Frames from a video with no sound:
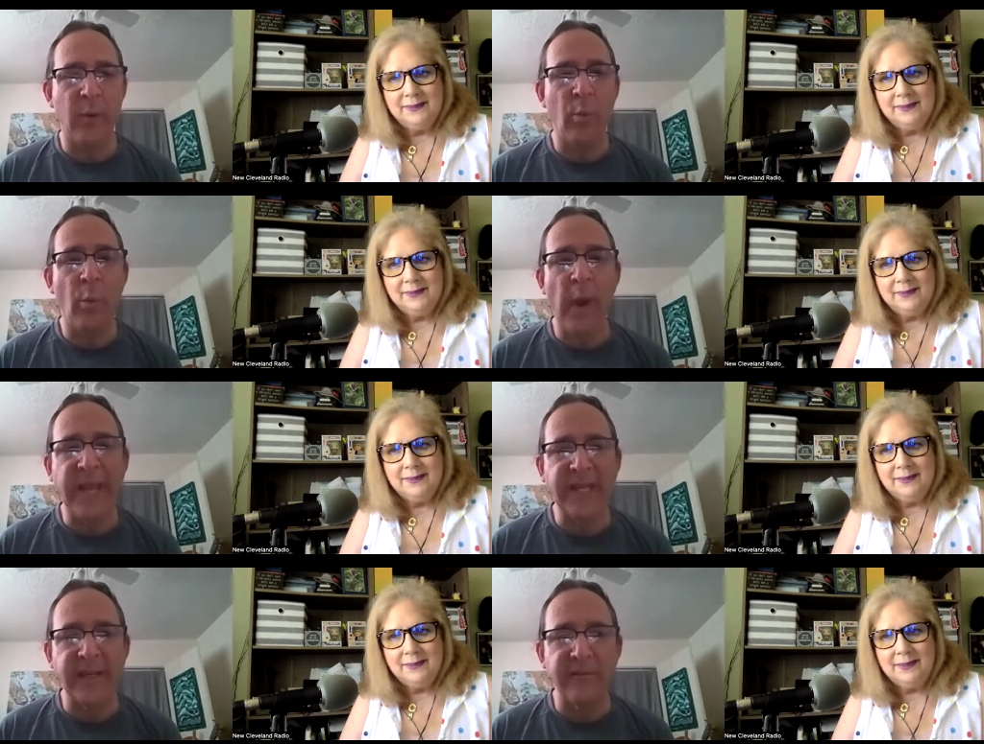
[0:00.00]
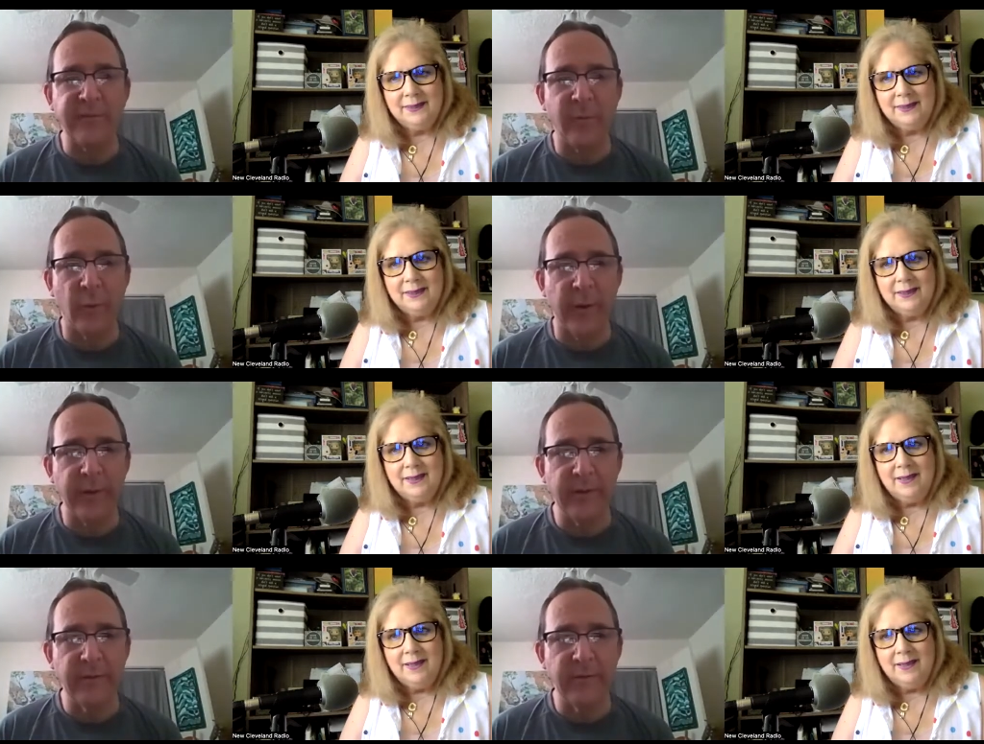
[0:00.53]
Speaker 1: waiting for
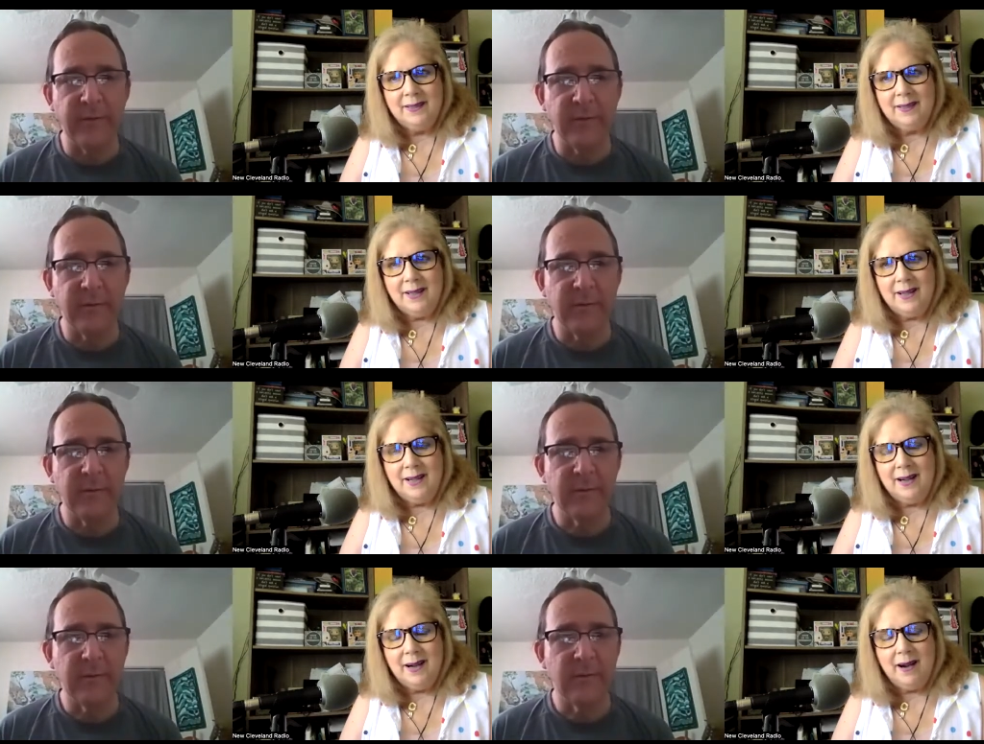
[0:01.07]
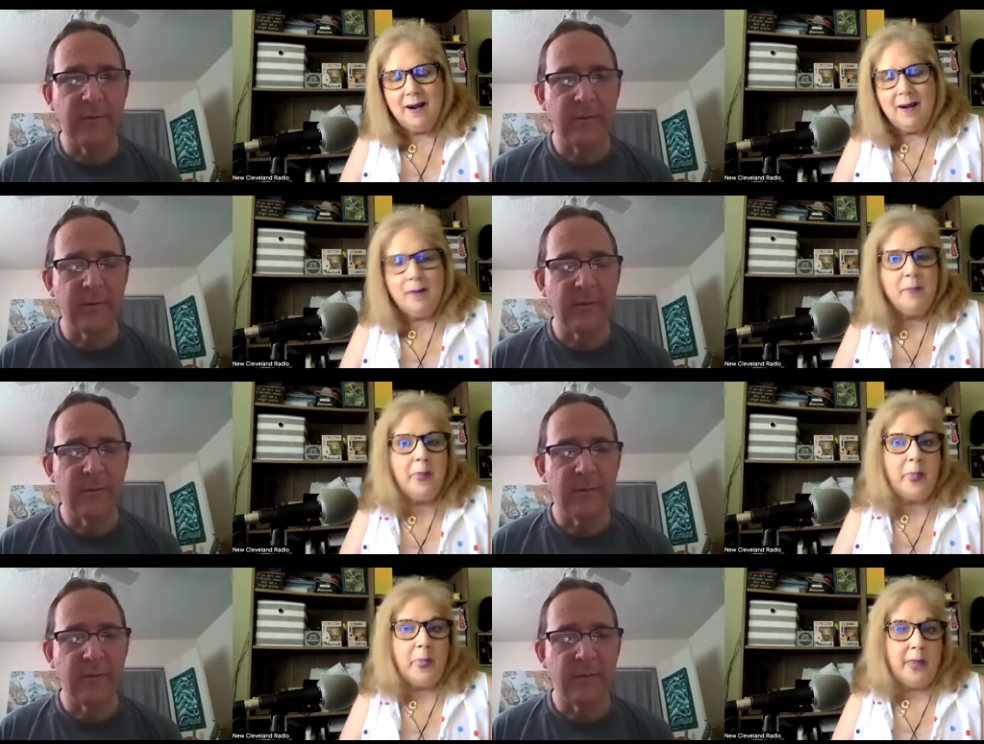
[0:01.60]
it?
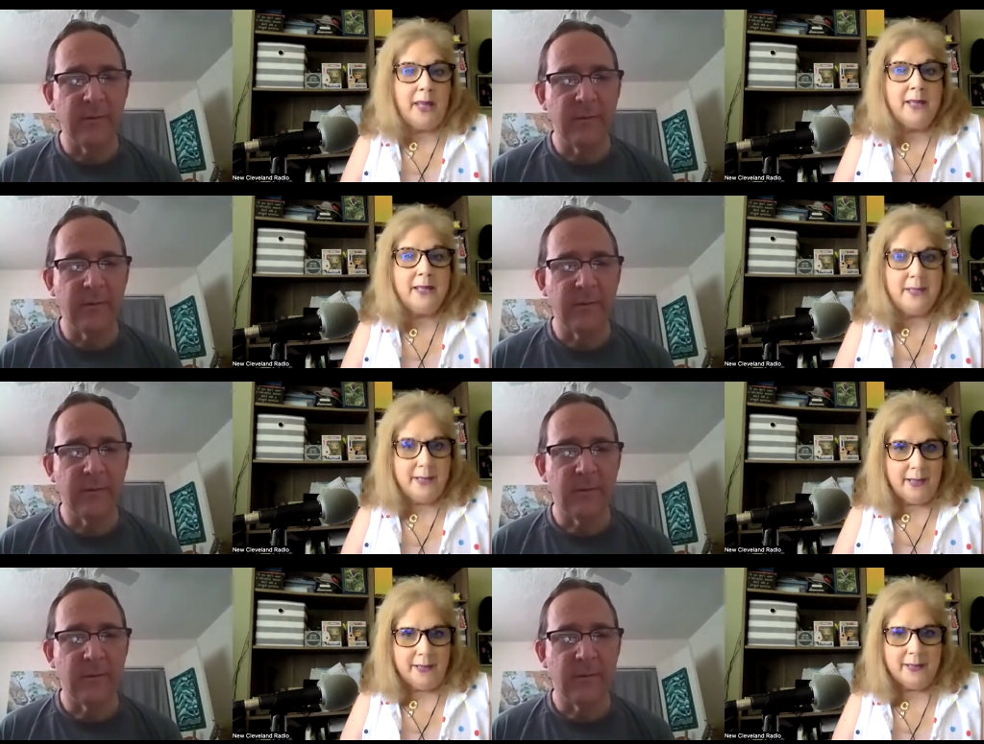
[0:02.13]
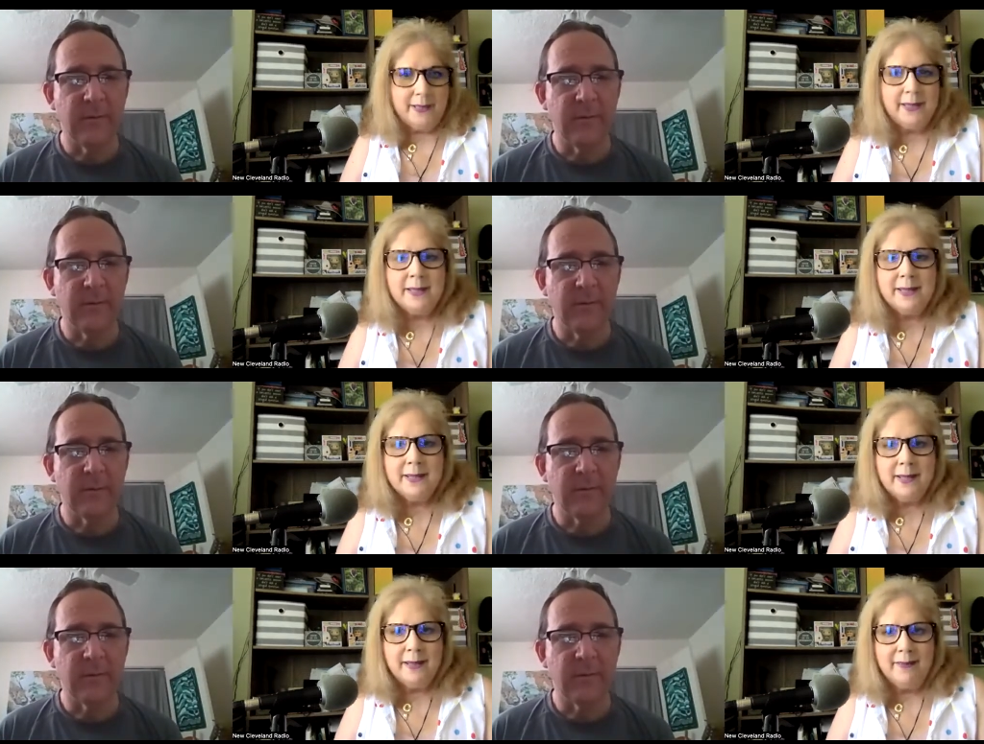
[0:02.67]
Speaker 2: Um, it
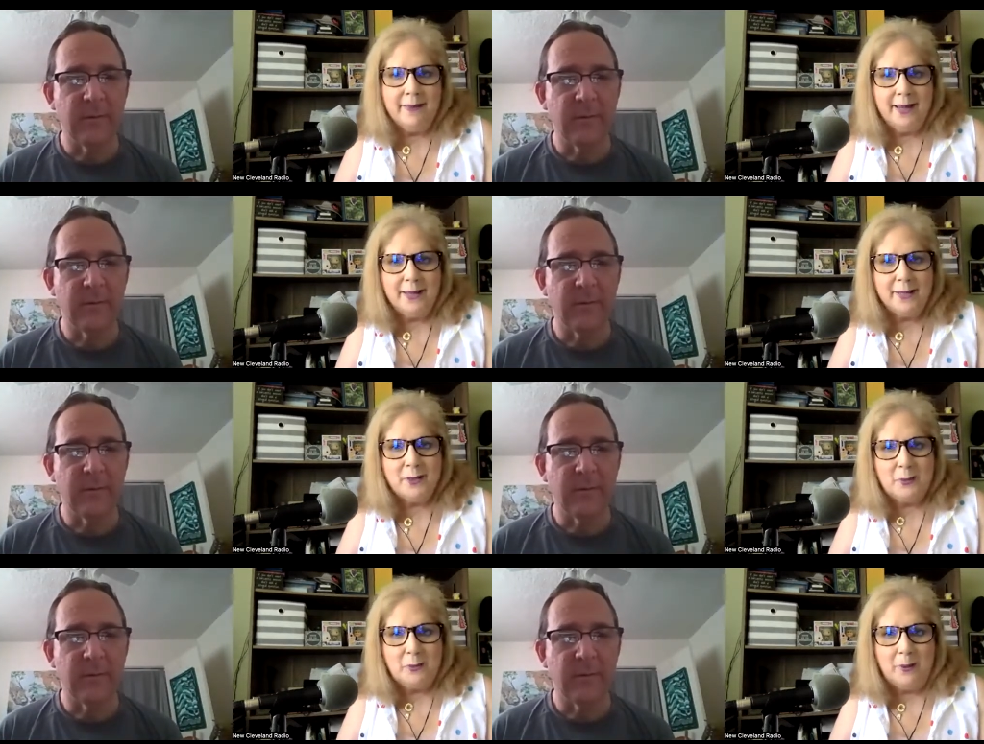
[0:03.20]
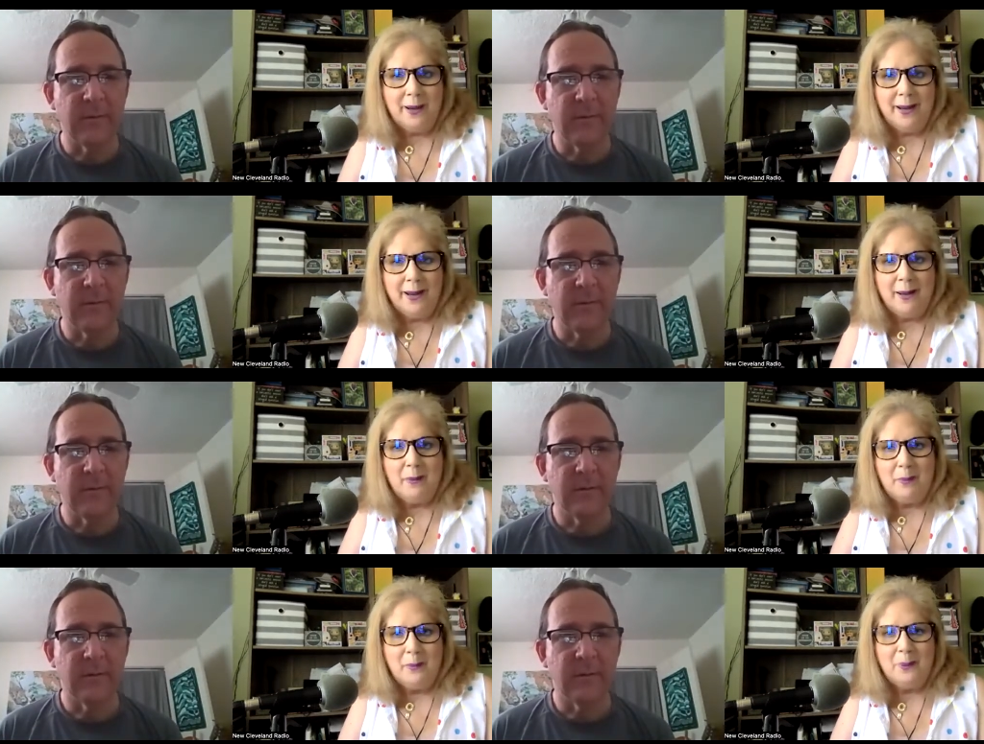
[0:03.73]
doesn't. And that's why
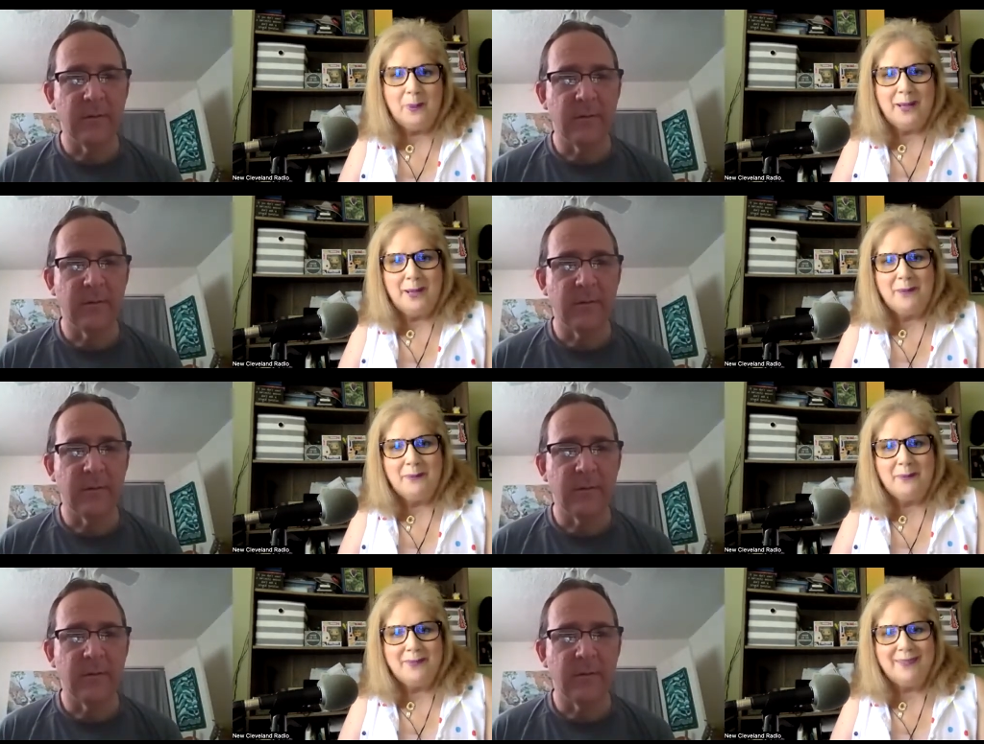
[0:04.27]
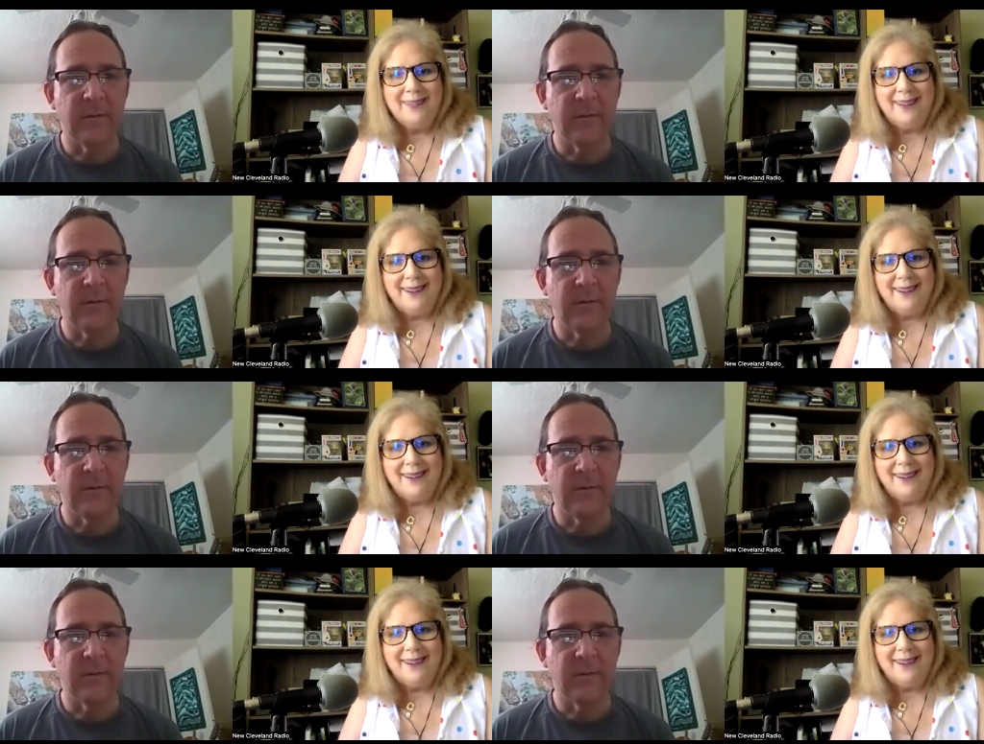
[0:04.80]
I'm working real